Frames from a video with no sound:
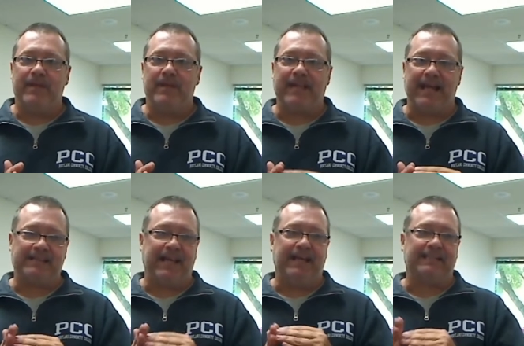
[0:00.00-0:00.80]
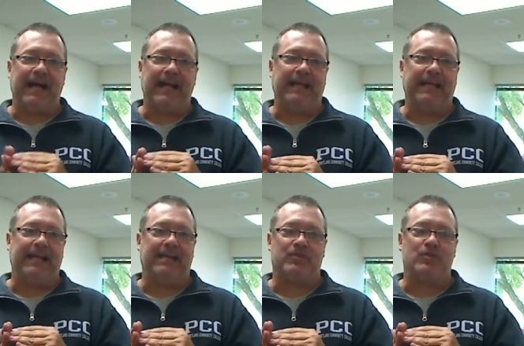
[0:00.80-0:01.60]
test anxiety
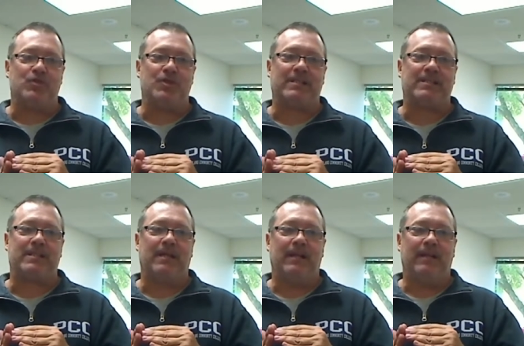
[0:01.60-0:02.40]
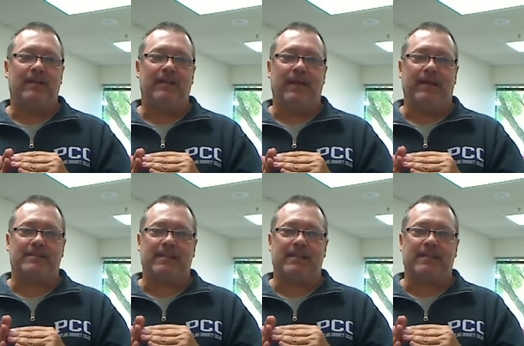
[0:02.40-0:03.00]
is just a